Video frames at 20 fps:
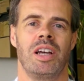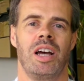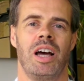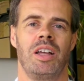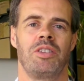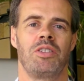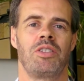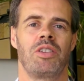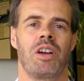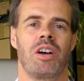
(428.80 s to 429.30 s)

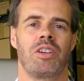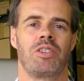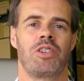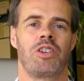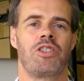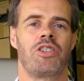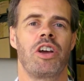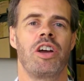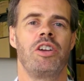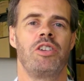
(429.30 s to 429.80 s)
and start
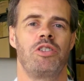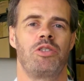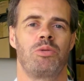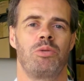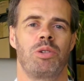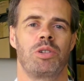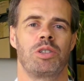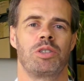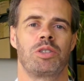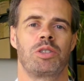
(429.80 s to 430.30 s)
to change
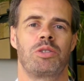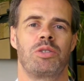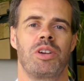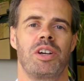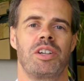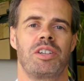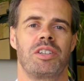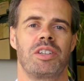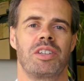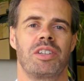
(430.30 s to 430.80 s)
what it's
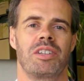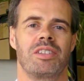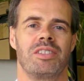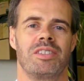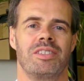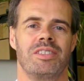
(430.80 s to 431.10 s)
creating.